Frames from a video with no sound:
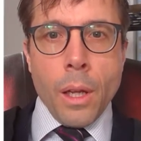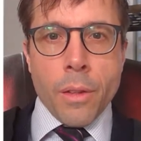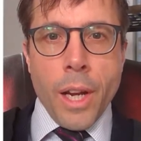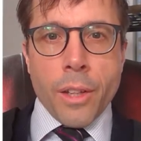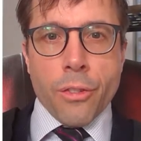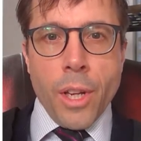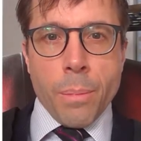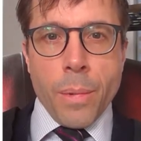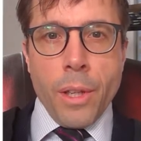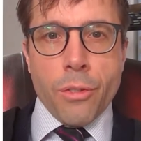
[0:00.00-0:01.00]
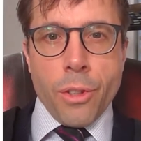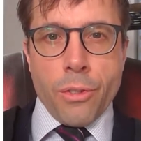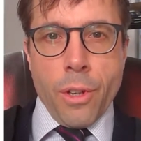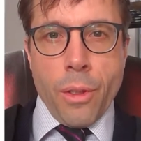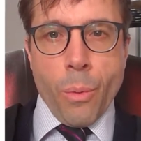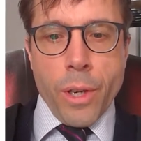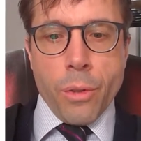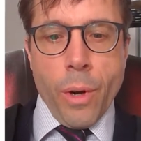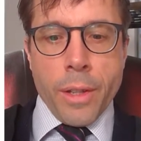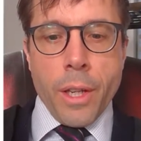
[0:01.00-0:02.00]
The next step is just another way
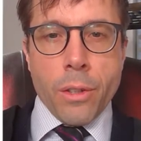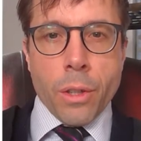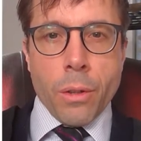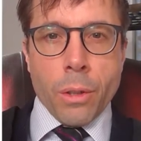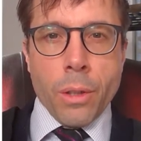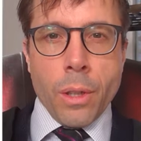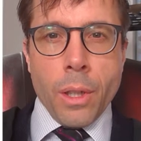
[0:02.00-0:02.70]
to write the integral.